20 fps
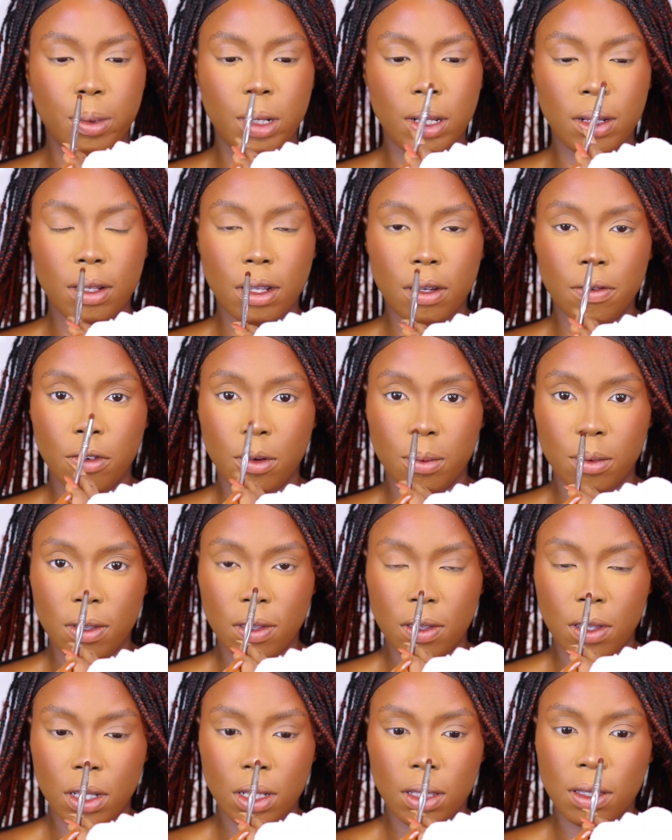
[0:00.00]
look blended from
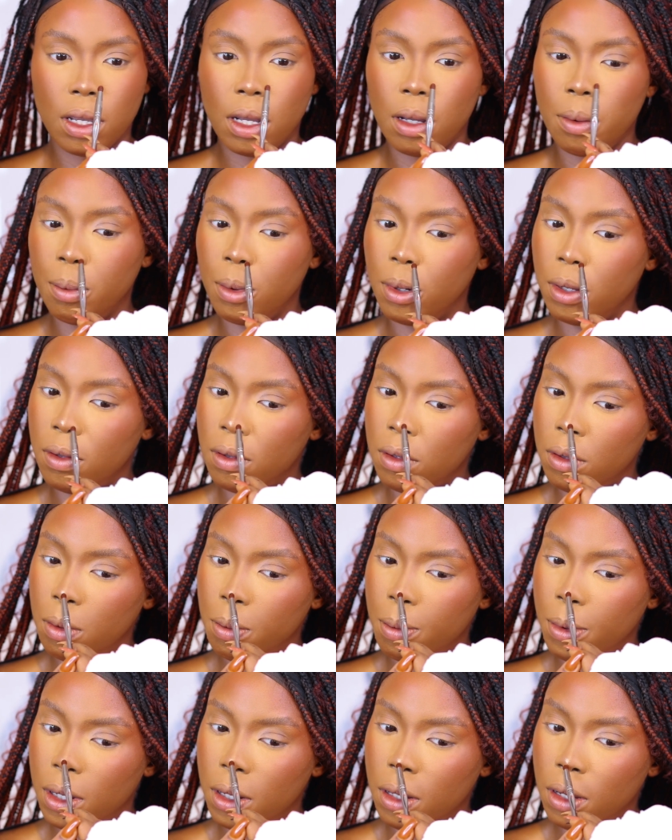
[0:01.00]
the center, but it's
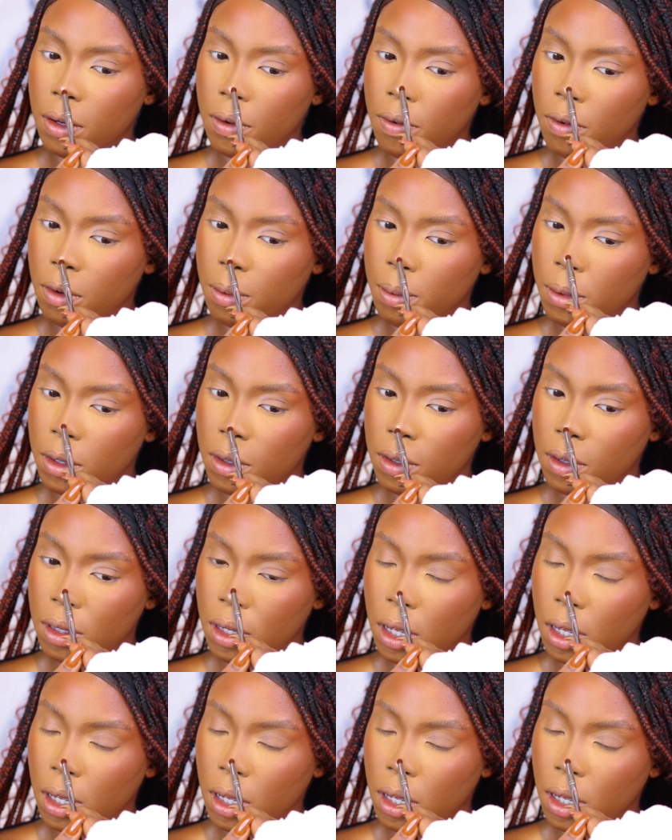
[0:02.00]
not blended from the